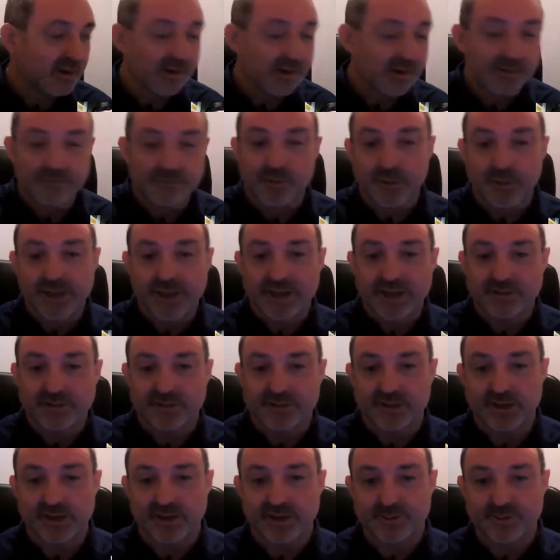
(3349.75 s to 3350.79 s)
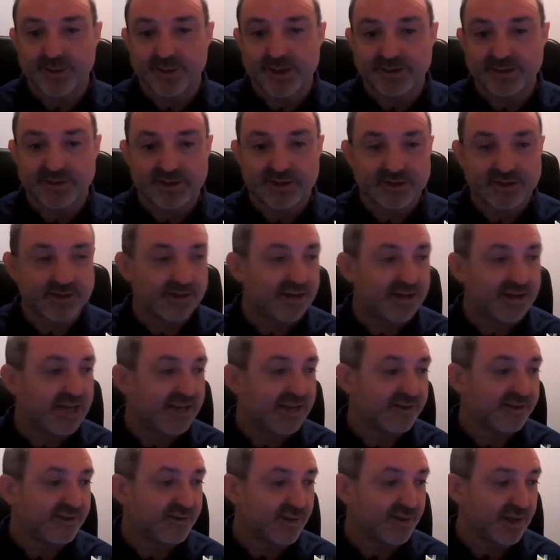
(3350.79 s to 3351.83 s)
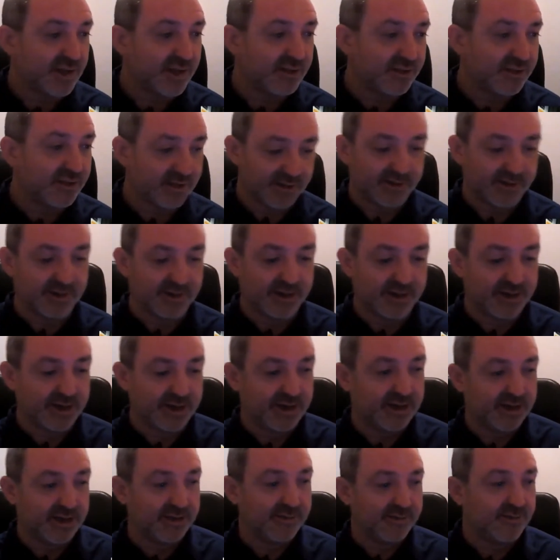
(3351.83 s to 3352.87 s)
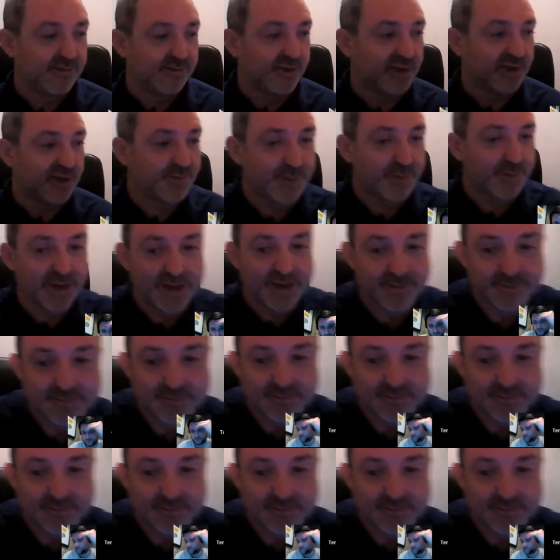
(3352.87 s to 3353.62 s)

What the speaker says: Before we get on to the last bit, let's drink the nice beer.